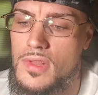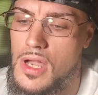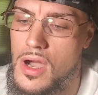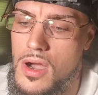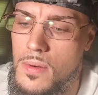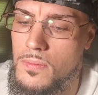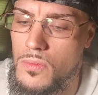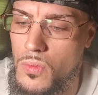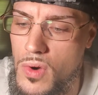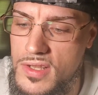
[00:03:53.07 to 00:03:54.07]

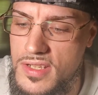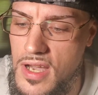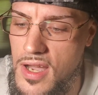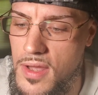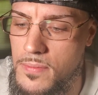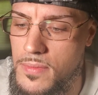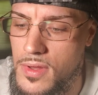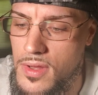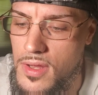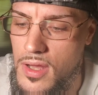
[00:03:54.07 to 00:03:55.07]
One time
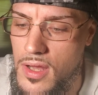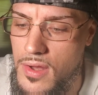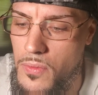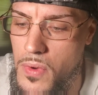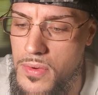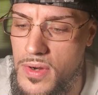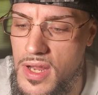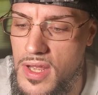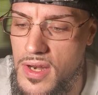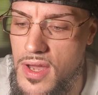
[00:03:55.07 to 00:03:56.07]
we were
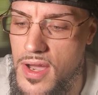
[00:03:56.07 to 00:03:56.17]
in